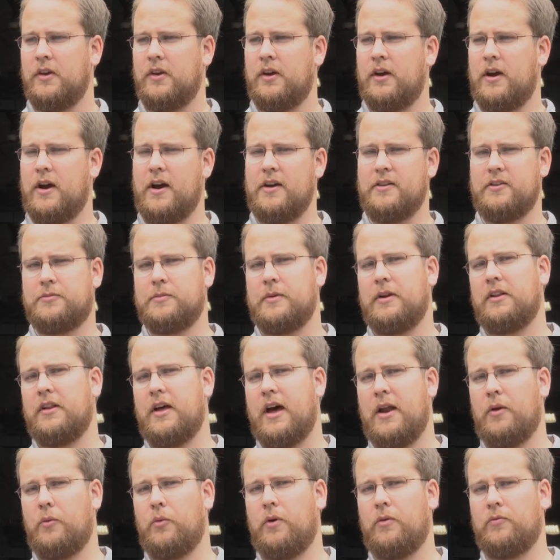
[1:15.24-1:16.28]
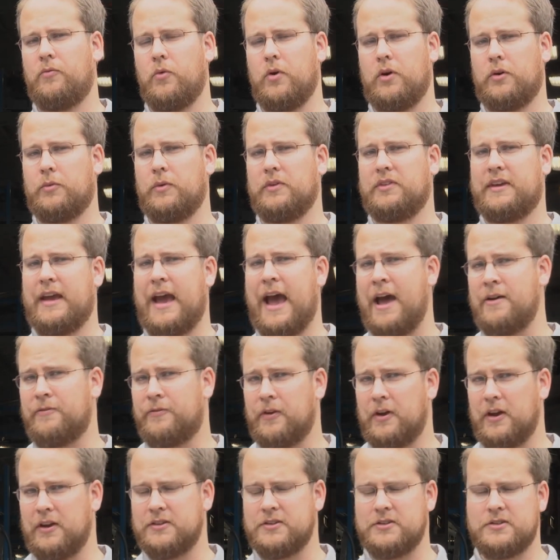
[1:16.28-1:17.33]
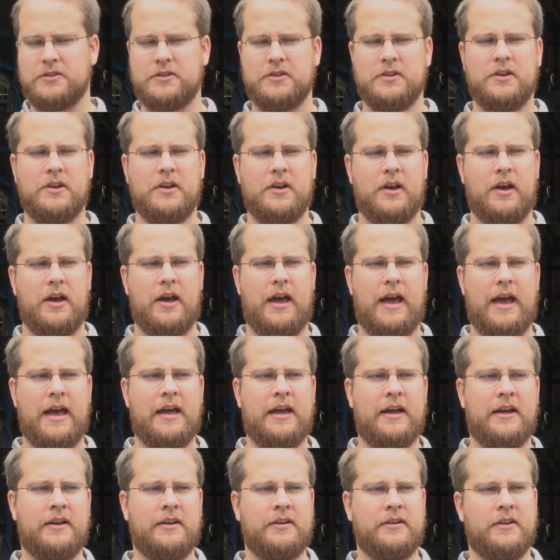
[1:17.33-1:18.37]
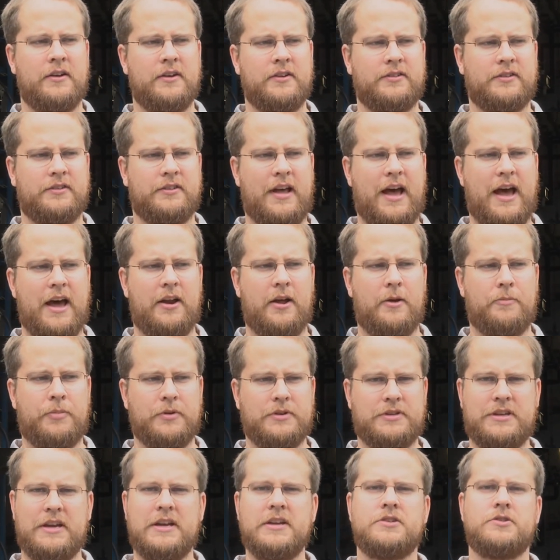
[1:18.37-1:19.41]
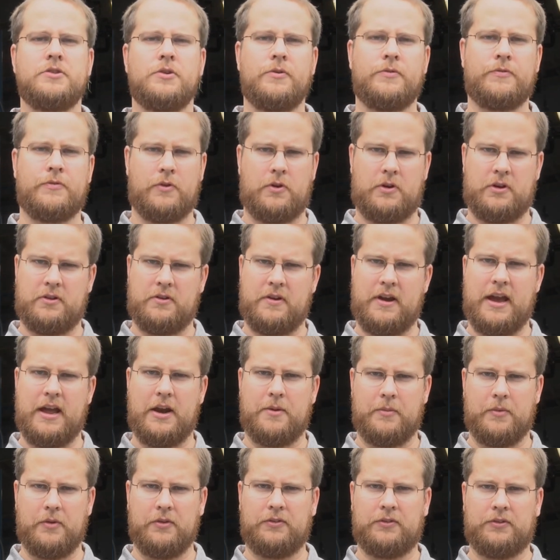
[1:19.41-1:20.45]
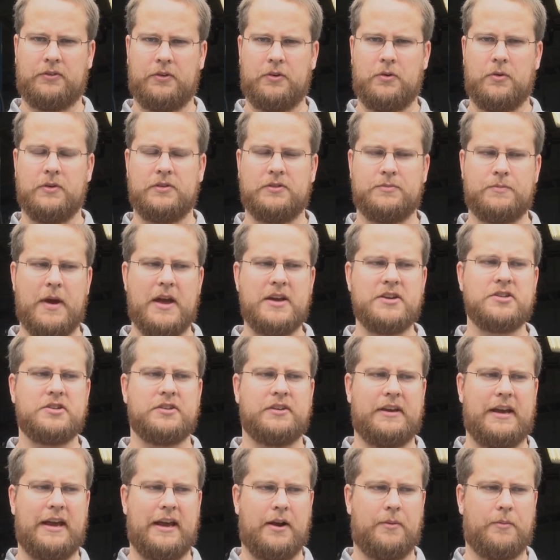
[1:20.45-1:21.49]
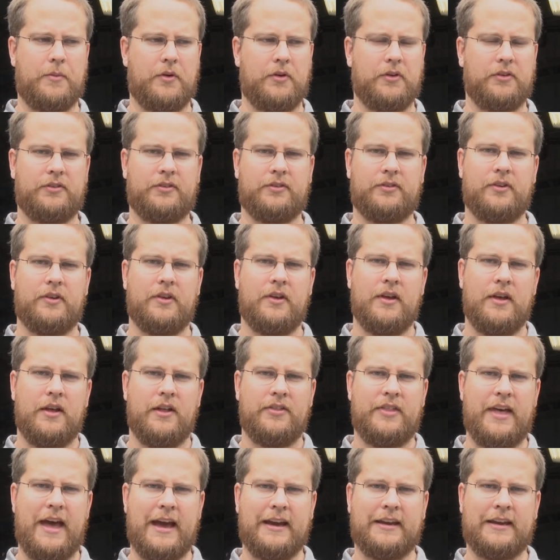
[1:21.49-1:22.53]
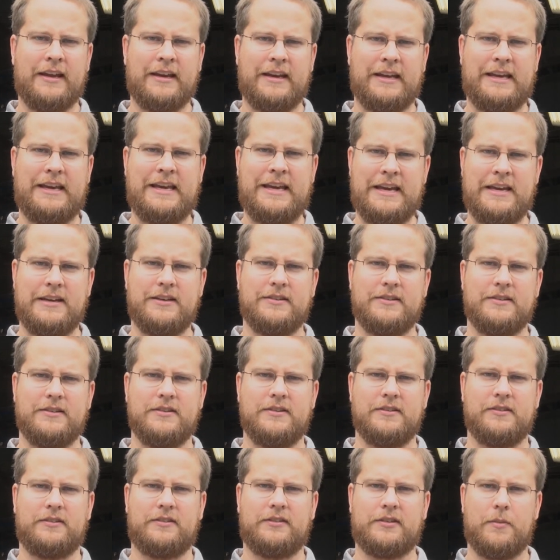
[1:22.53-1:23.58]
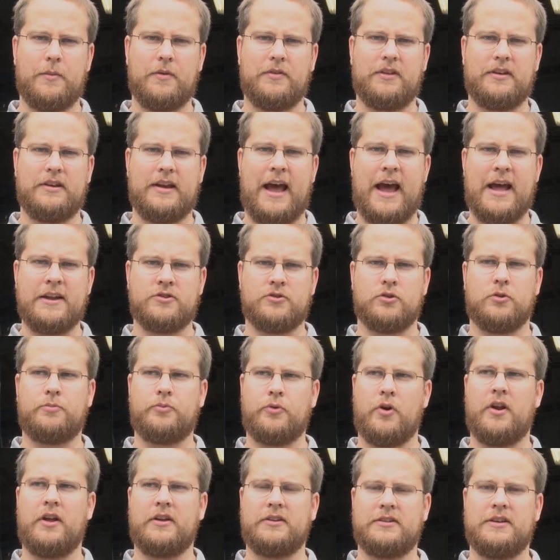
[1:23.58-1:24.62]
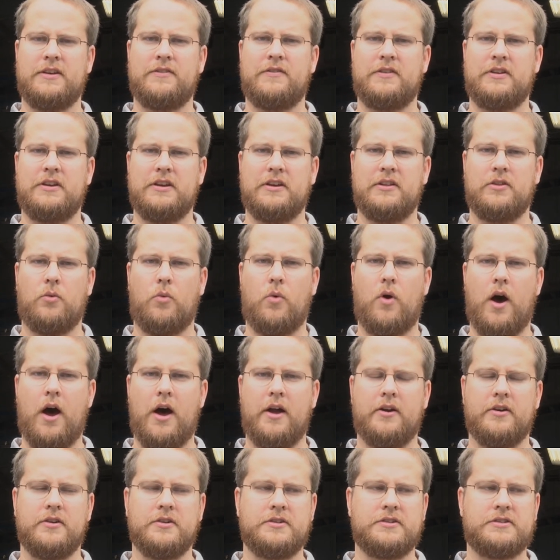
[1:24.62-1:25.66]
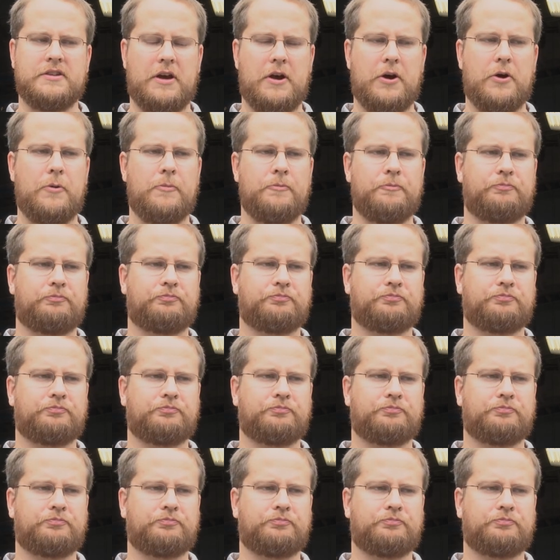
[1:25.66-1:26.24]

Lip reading: There's been a lot of work with catfish, and there's a lot of potential for other animals too, especially animals that can eat some of the natural productivity in the water. So